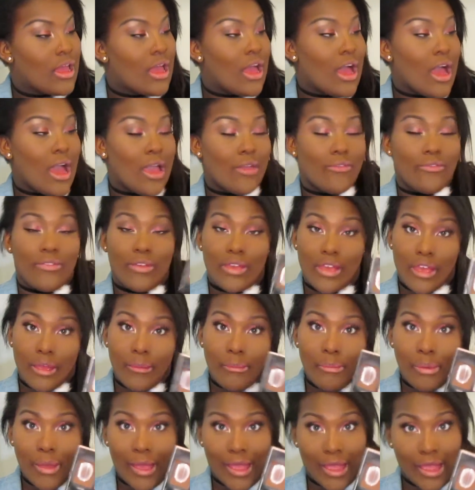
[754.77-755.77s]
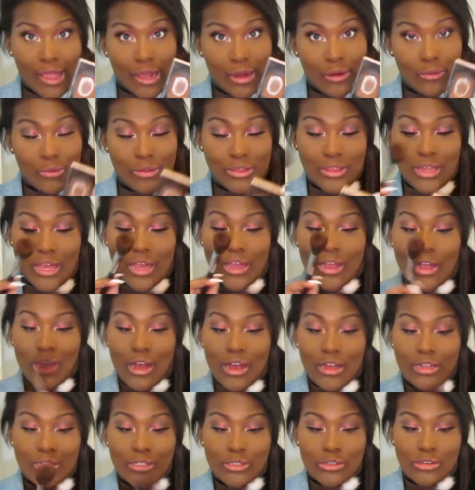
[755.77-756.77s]
I've hit pan with that
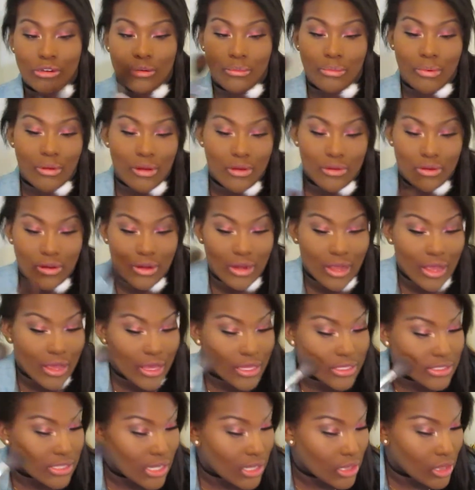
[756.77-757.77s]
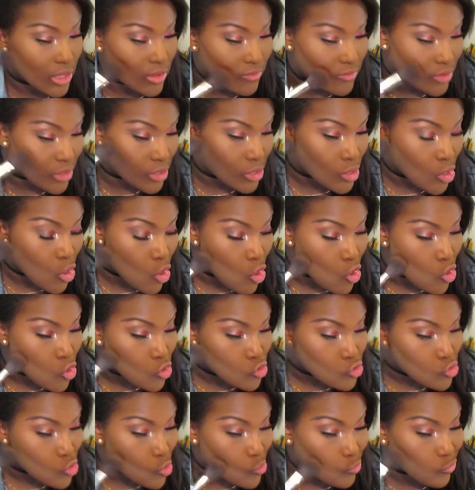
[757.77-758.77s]
contour powder, guys. I love it.
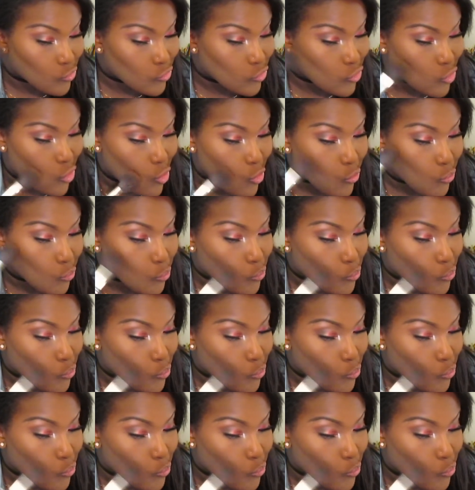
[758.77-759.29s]
So I'm just gonna